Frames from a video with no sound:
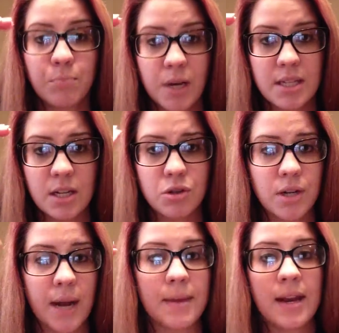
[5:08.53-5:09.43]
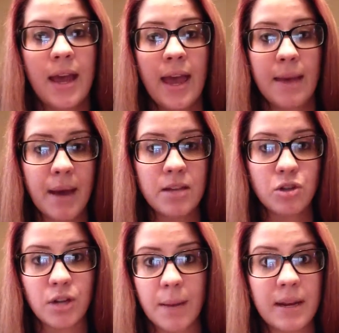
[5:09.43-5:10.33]
Presidential Diamond,
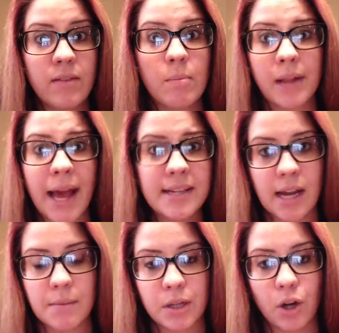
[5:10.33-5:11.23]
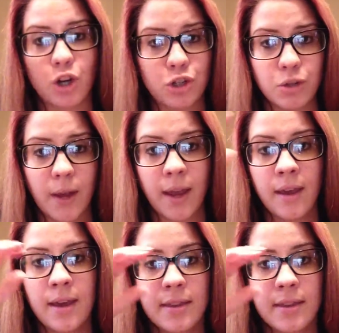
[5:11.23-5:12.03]
Ambassador Diamond, even Black Diamond are doing.